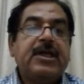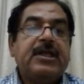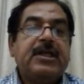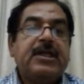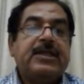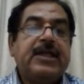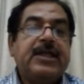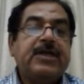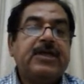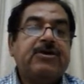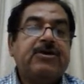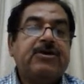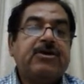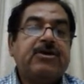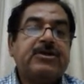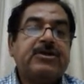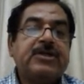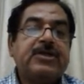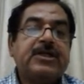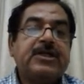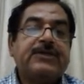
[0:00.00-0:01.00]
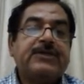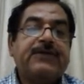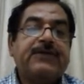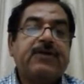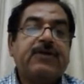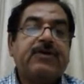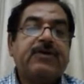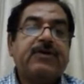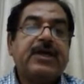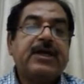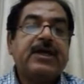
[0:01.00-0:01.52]
Then Corsera
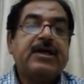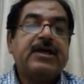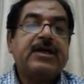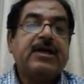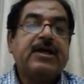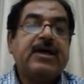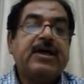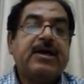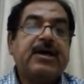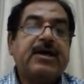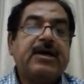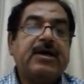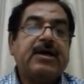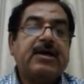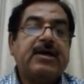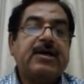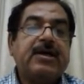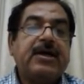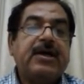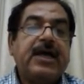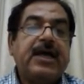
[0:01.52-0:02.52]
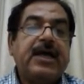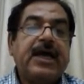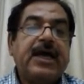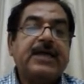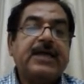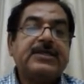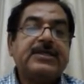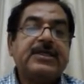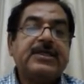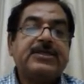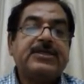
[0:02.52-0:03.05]
cephalonica
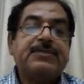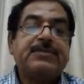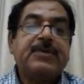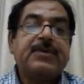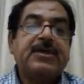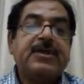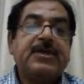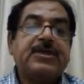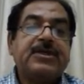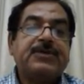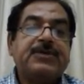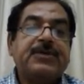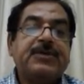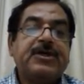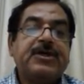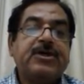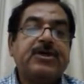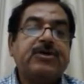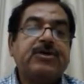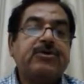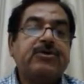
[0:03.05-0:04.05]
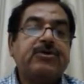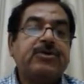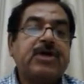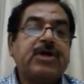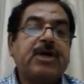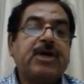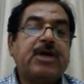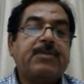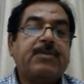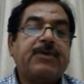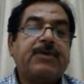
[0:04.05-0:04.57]
eggs are sprinkled on
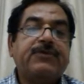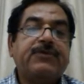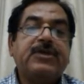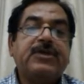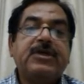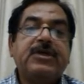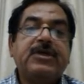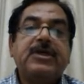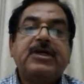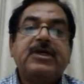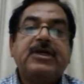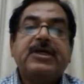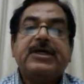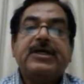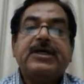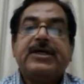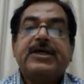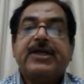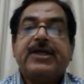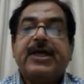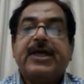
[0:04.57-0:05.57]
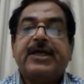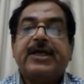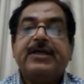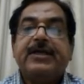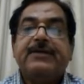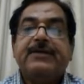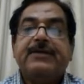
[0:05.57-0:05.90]
top of the grain,